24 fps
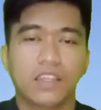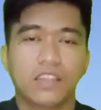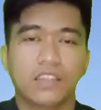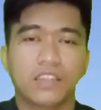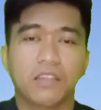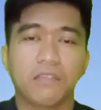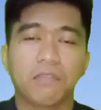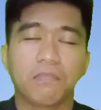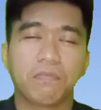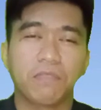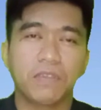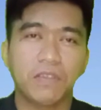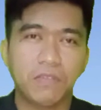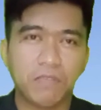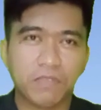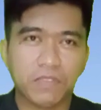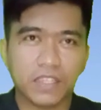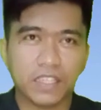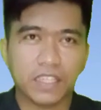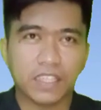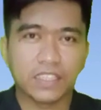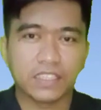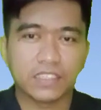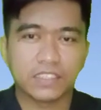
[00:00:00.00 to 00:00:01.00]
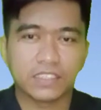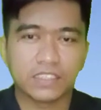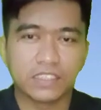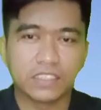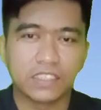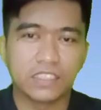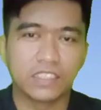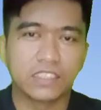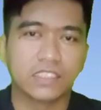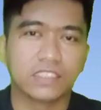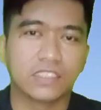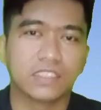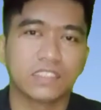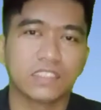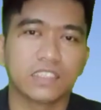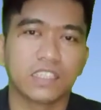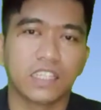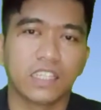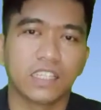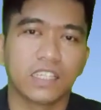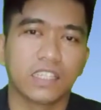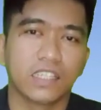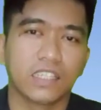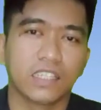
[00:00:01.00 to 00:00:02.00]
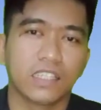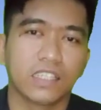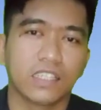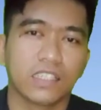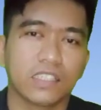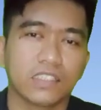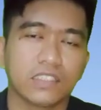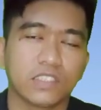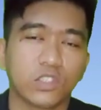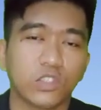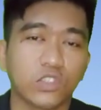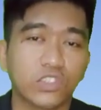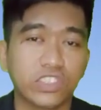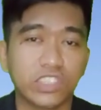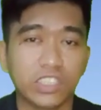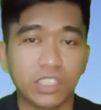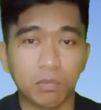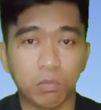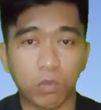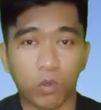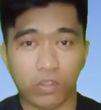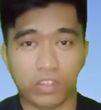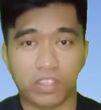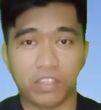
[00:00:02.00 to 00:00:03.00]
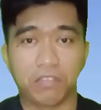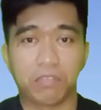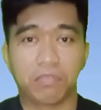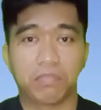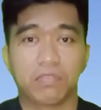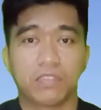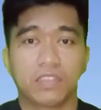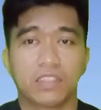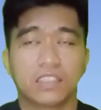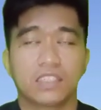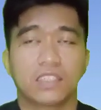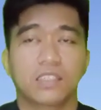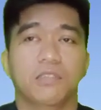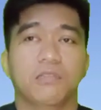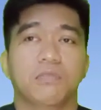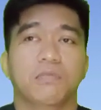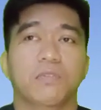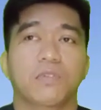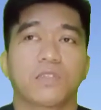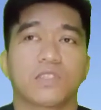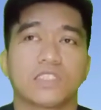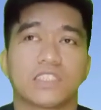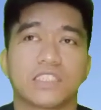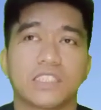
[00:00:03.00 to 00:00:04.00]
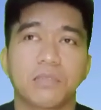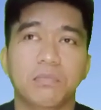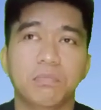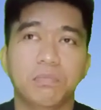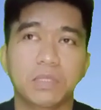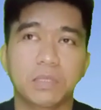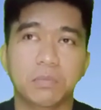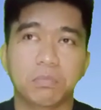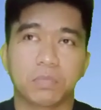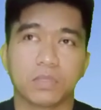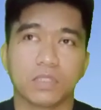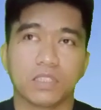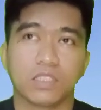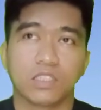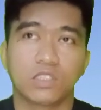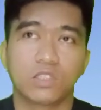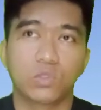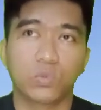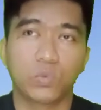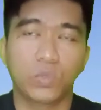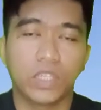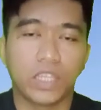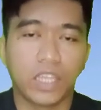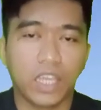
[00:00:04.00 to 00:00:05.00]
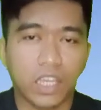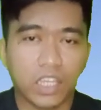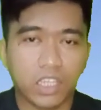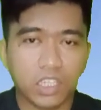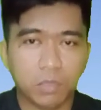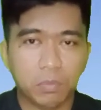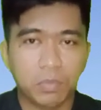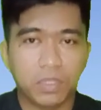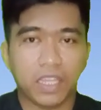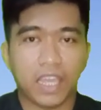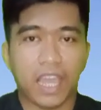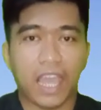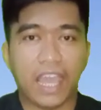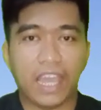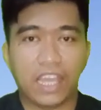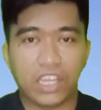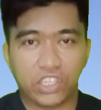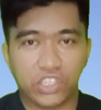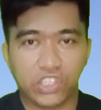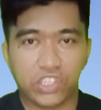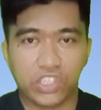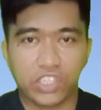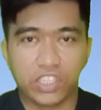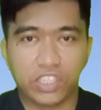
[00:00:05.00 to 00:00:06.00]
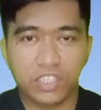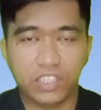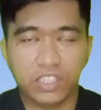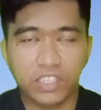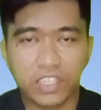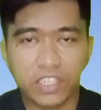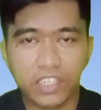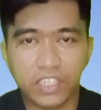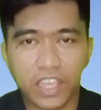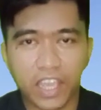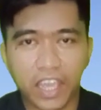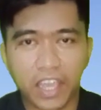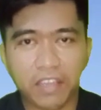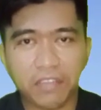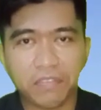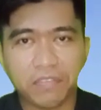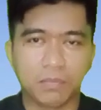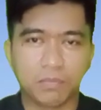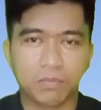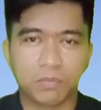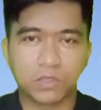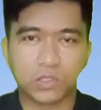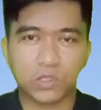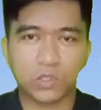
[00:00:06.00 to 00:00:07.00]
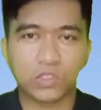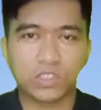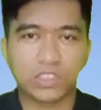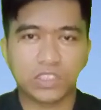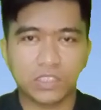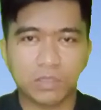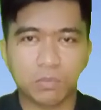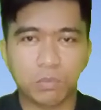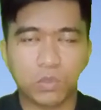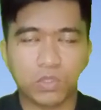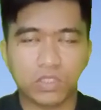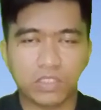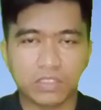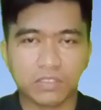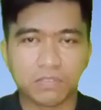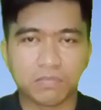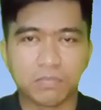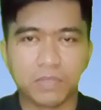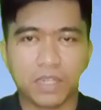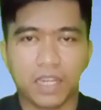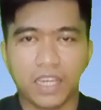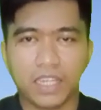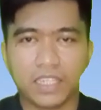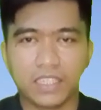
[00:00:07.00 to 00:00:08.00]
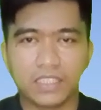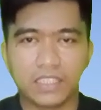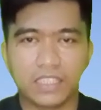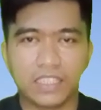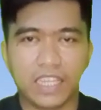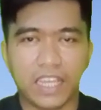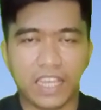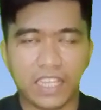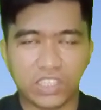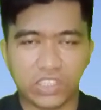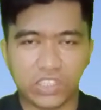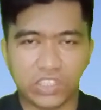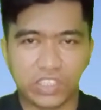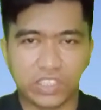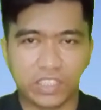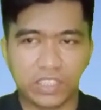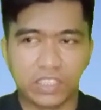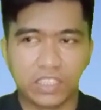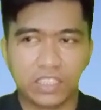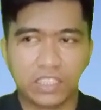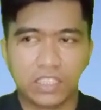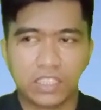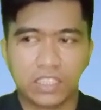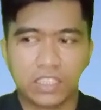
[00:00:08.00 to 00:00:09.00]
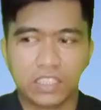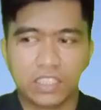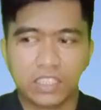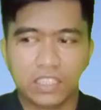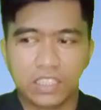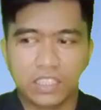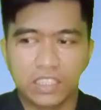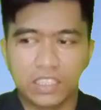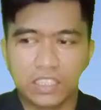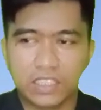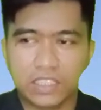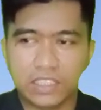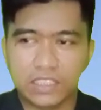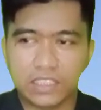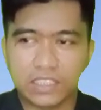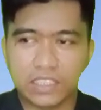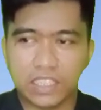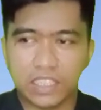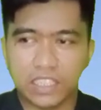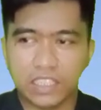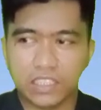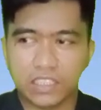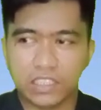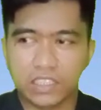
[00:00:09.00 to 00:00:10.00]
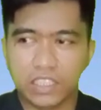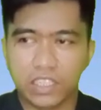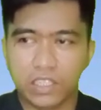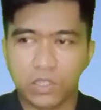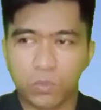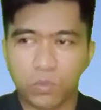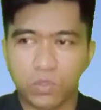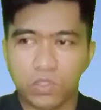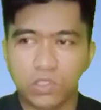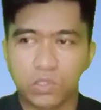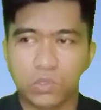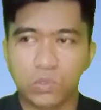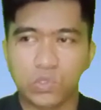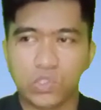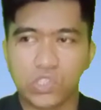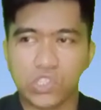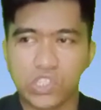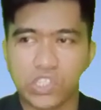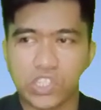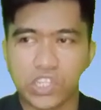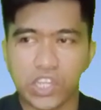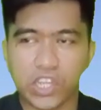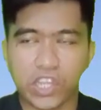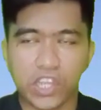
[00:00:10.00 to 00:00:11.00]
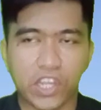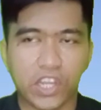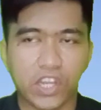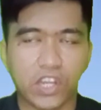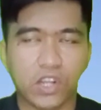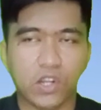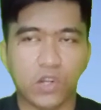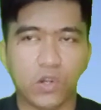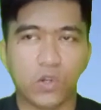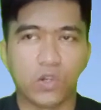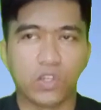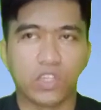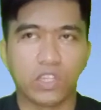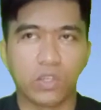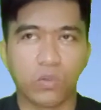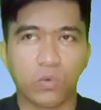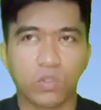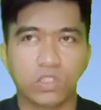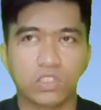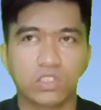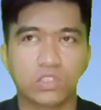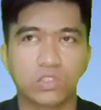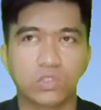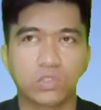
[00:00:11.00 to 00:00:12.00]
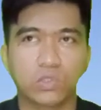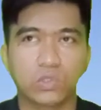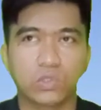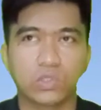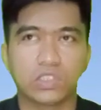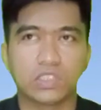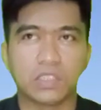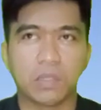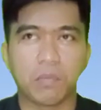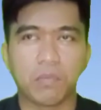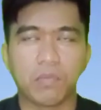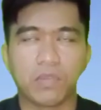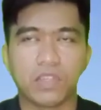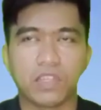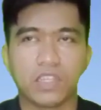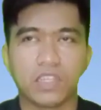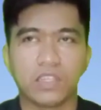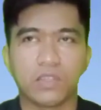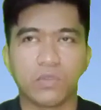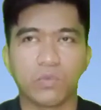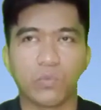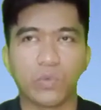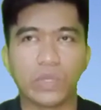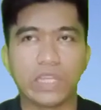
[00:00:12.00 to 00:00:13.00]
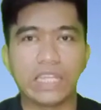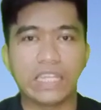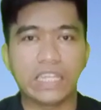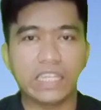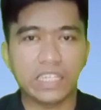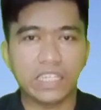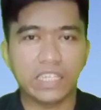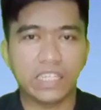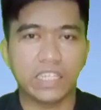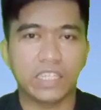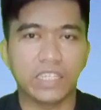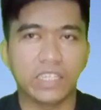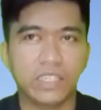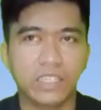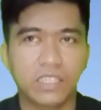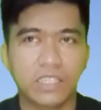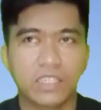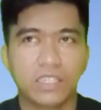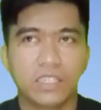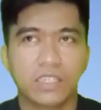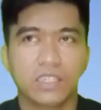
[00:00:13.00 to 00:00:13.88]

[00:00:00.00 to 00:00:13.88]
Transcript: The fifth is this social motive. For some people doing economic action, they have a social motive behind the action. It is like they want to share or they want to do something willingly,